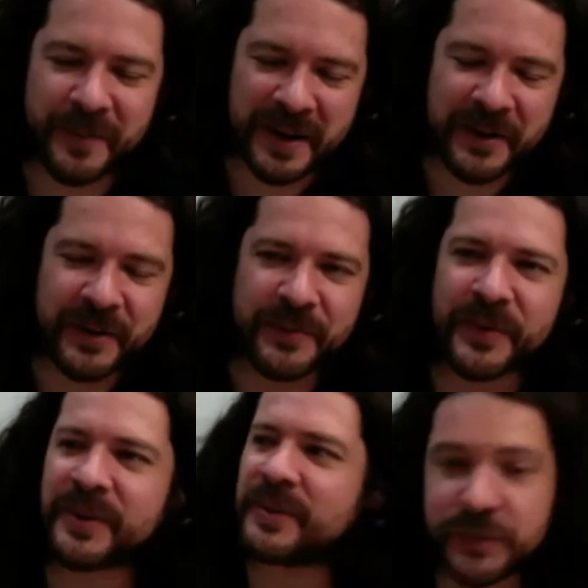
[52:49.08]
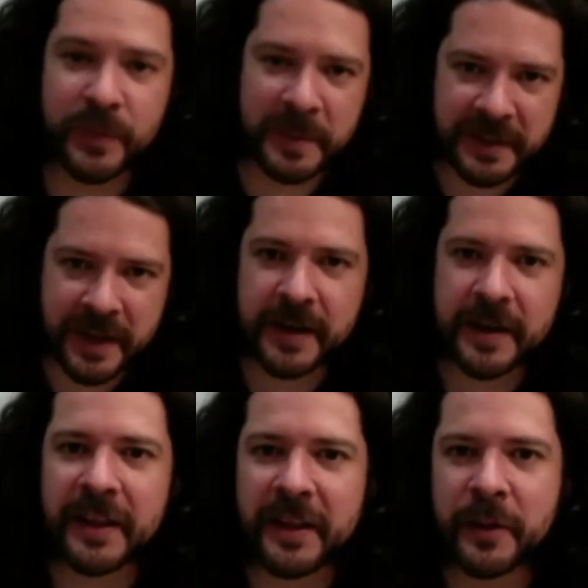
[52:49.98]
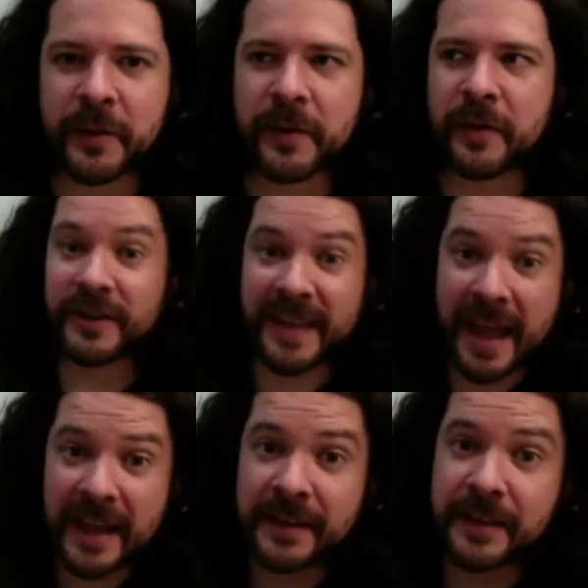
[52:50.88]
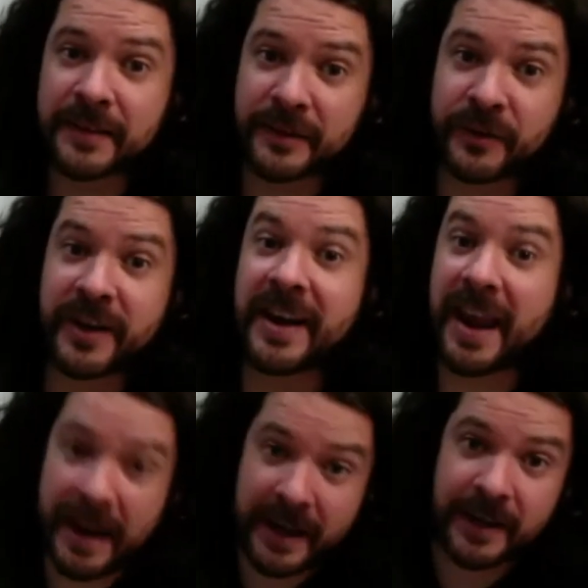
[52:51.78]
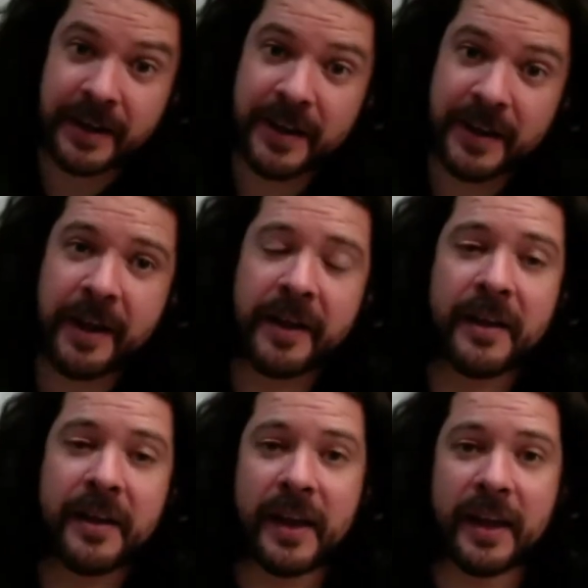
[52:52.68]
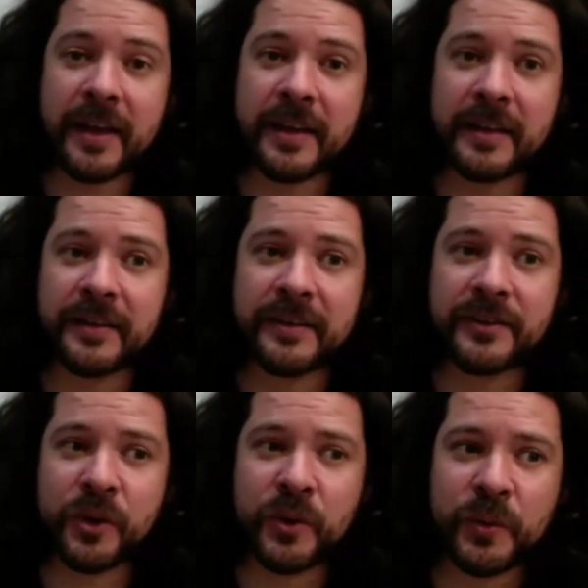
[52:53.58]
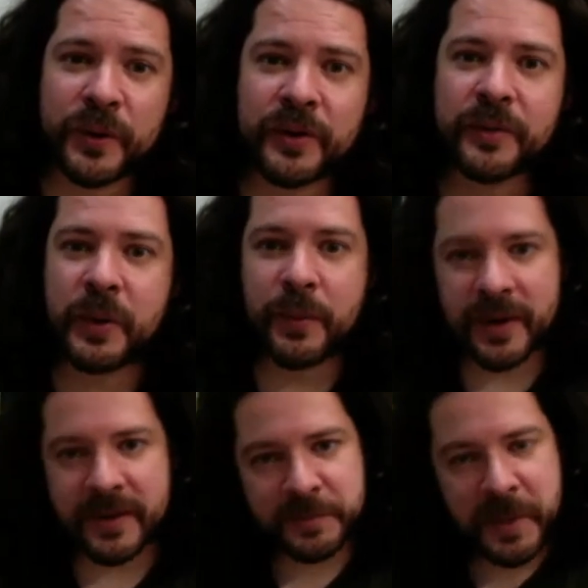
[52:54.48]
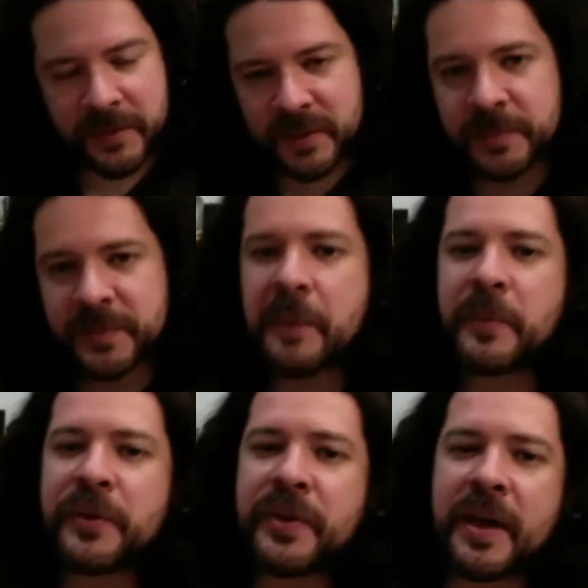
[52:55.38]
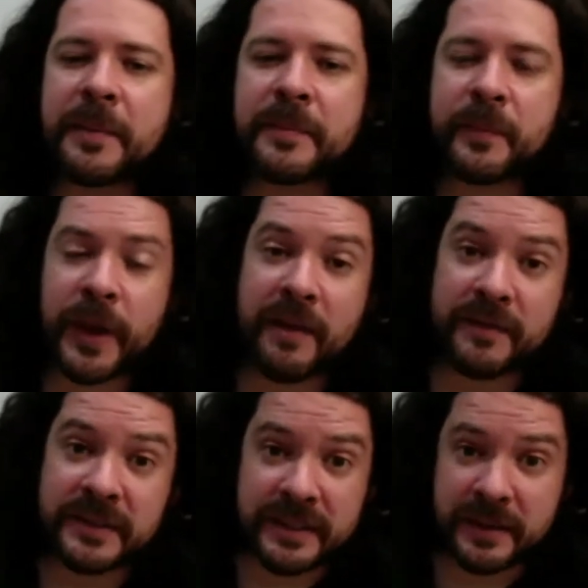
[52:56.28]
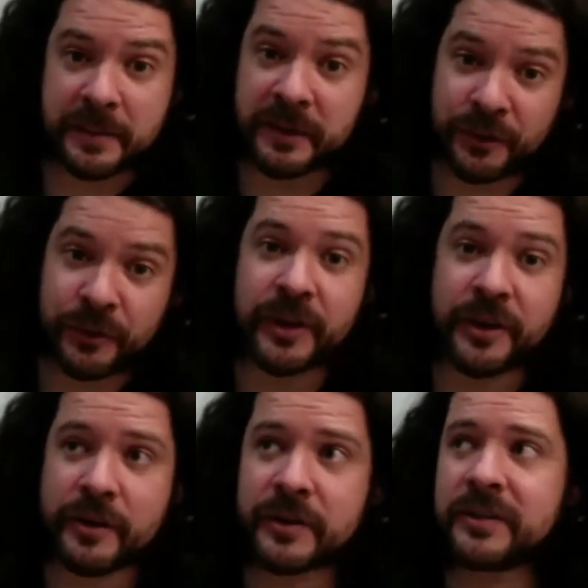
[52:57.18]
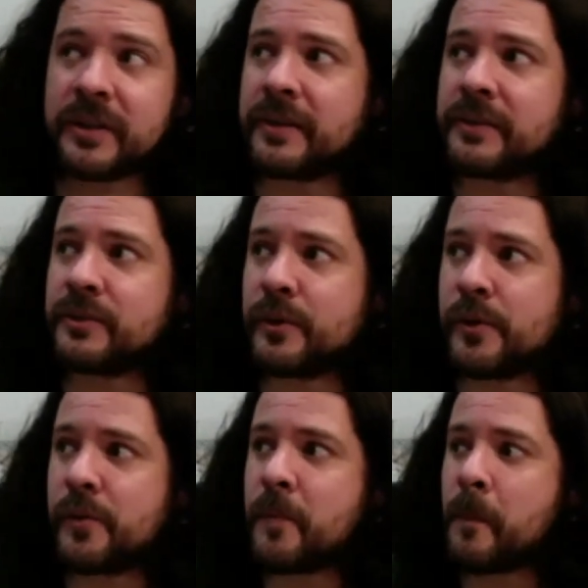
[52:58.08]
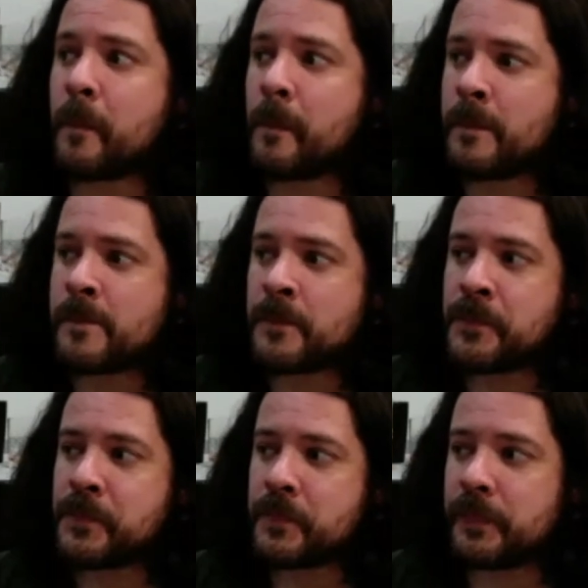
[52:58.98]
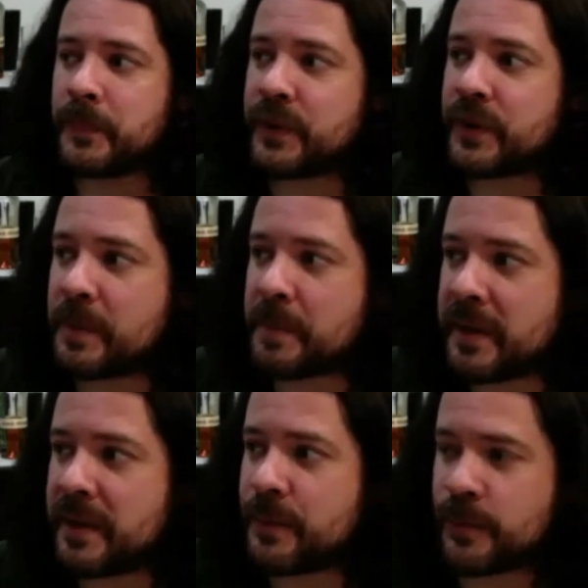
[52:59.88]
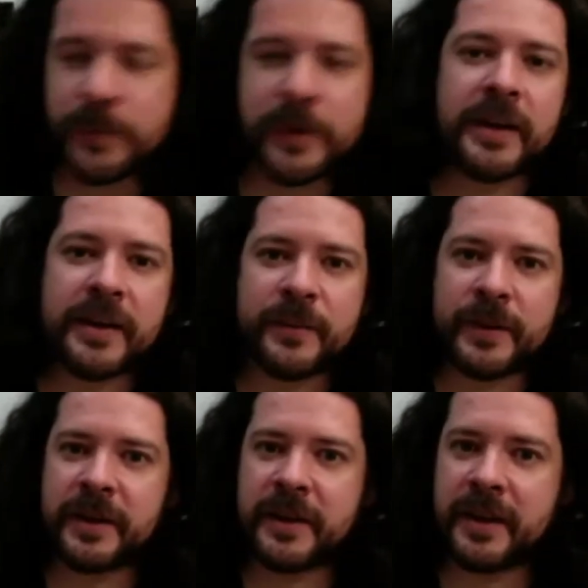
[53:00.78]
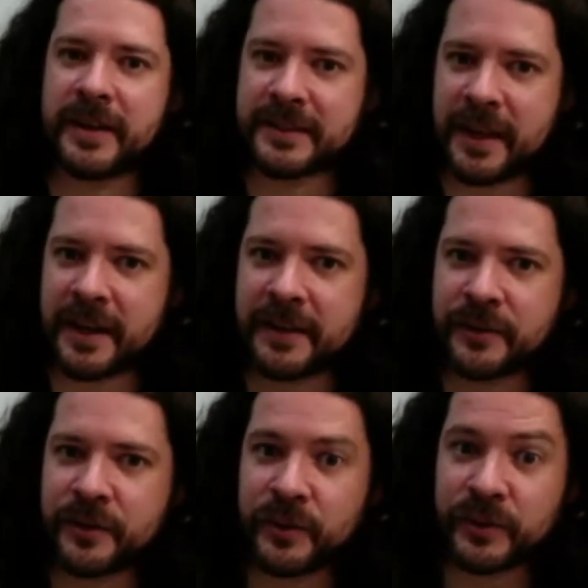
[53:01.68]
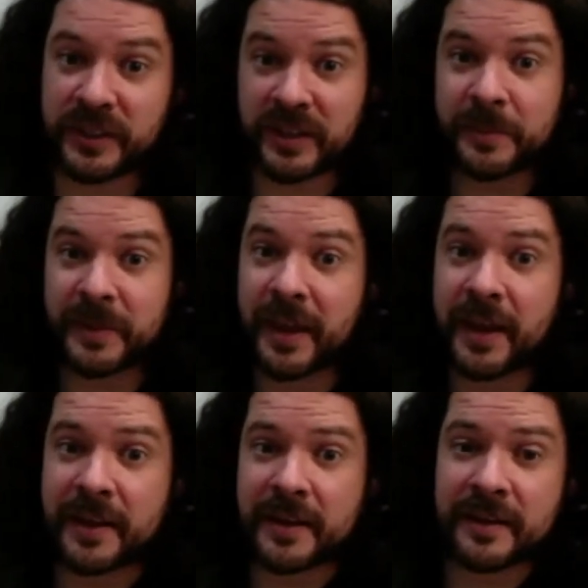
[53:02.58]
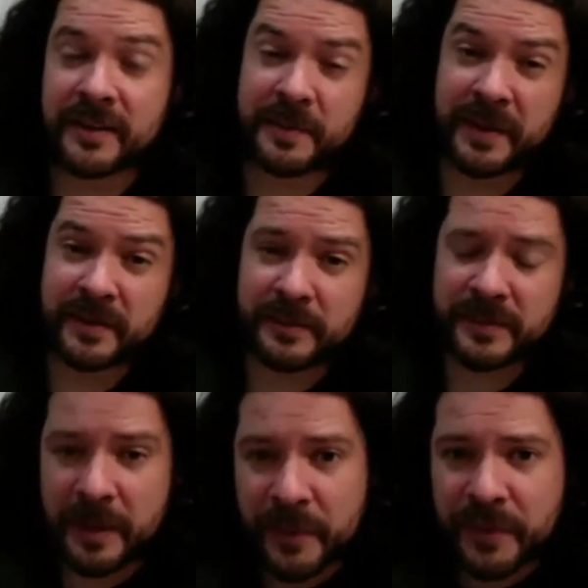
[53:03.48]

my girlfriend's from Indiana. Her, her dad is turning eighty. And so we're, we want to spend some time with them. We haven't seen them in two years. And so it's going to be really, really exciting to go see them again and spend some time with